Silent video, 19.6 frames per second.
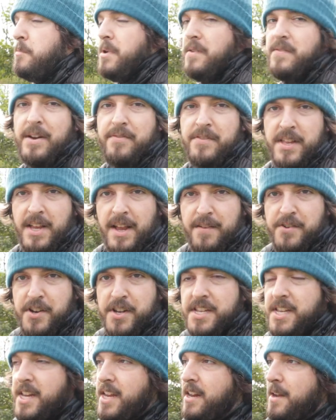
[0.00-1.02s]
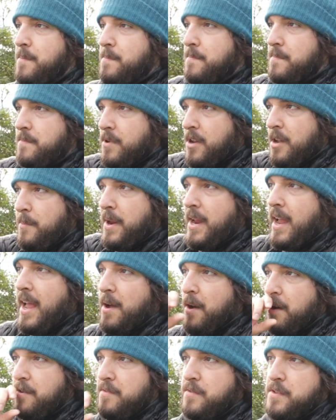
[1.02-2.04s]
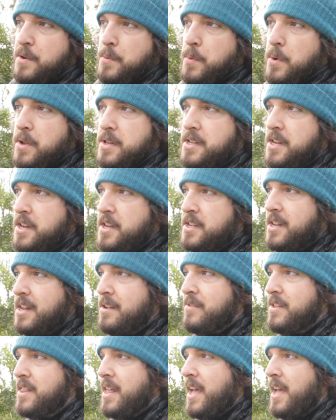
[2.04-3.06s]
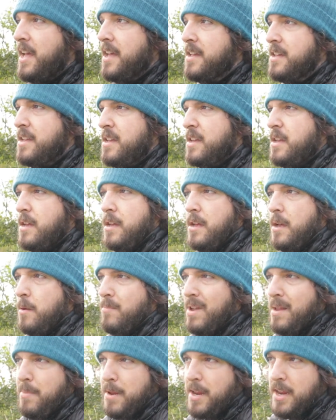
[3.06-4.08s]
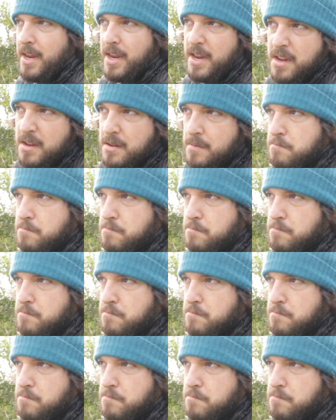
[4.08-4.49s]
I'm definitely, I've just seen him coming out over the water just over there, maybe